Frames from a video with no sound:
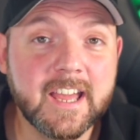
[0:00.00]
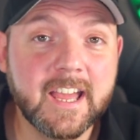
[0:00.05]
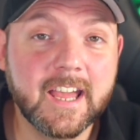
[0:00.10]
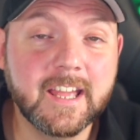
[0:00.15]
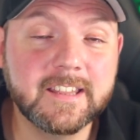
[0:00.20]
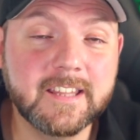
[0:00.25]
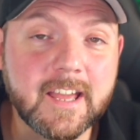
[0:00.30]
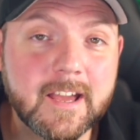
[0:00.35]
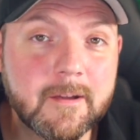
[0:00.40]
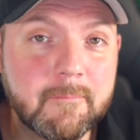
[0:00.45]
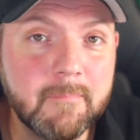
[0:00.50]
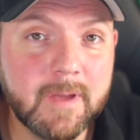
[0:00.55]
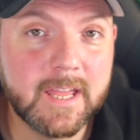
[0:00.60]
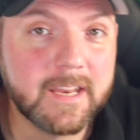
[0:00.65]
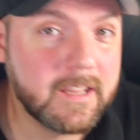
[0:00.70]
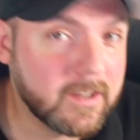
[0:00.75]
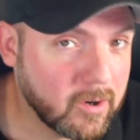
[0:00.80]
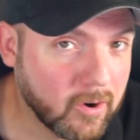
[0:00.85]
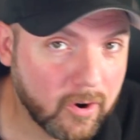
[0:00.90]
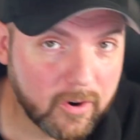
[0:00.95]
and there are
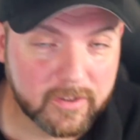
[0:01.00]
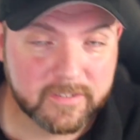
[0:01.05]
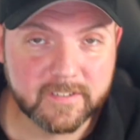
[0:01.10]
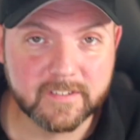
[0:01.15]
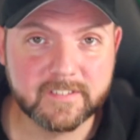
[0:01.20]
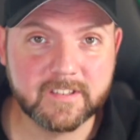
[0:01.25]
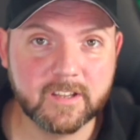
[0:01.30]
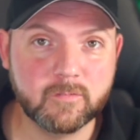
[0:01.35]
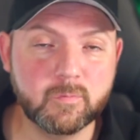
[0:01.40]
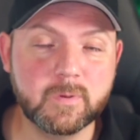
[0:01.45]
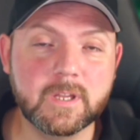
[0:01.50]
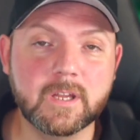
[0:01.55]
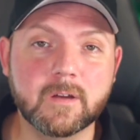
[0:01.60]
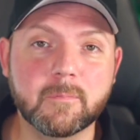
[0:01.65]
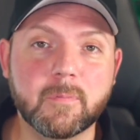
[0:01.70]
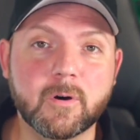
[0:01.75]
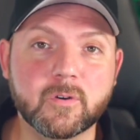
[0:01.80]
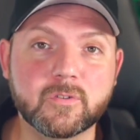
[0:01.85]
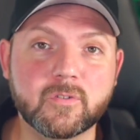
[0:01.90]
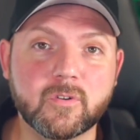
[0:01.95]
many courses that we are
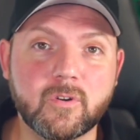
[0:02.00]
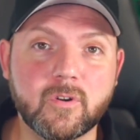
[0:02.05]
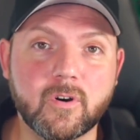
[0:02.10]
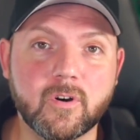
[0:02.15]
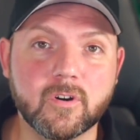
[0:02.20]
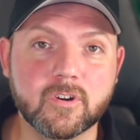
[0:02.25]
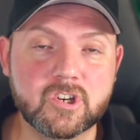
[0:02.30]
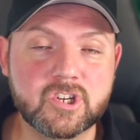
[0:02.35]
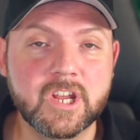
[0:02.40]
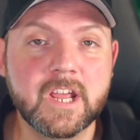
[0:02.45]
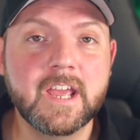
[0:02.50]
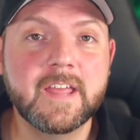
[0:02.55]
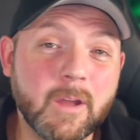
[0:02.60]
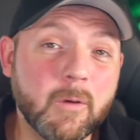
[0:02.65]
about to launch.